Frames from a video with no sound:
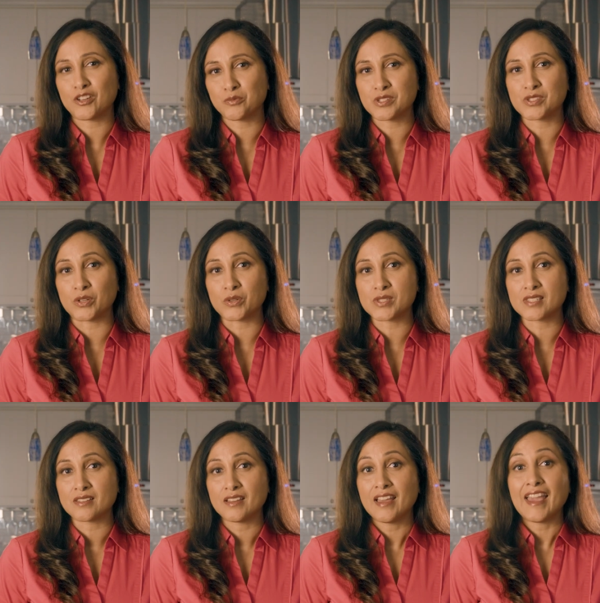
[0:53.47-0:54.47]
and
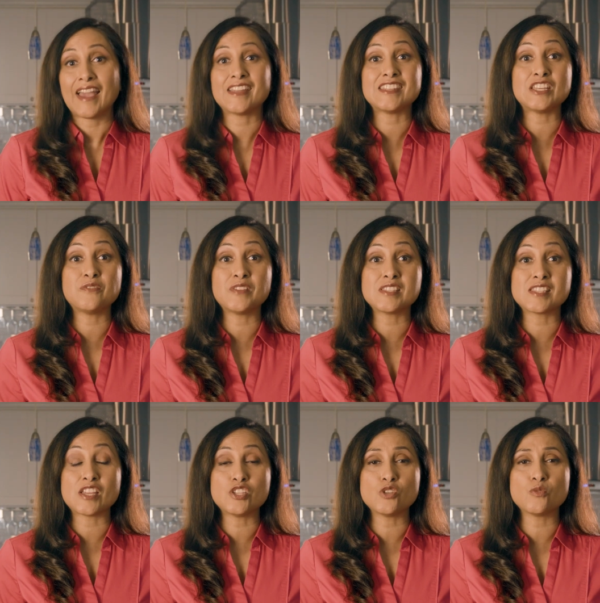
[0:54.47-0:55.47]
results and even send